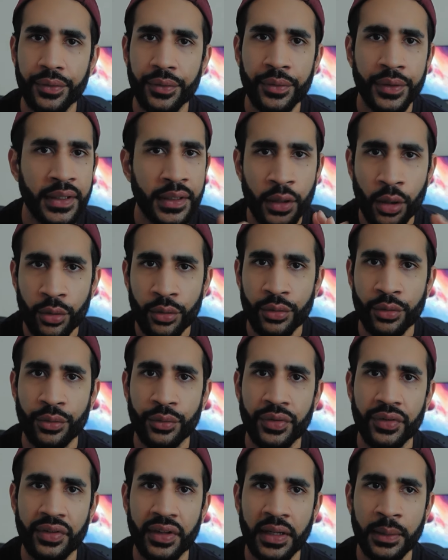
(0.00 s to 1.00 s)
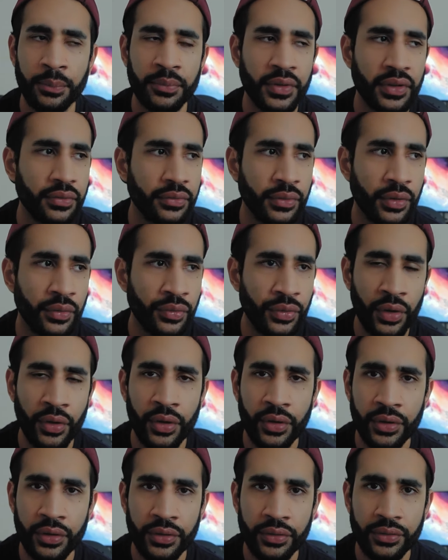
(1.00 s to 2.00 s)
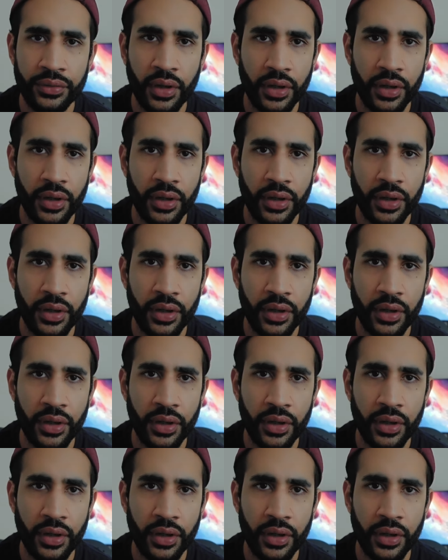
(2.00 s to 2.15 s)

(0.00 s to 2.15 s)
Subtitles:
the corridors seemed deserted,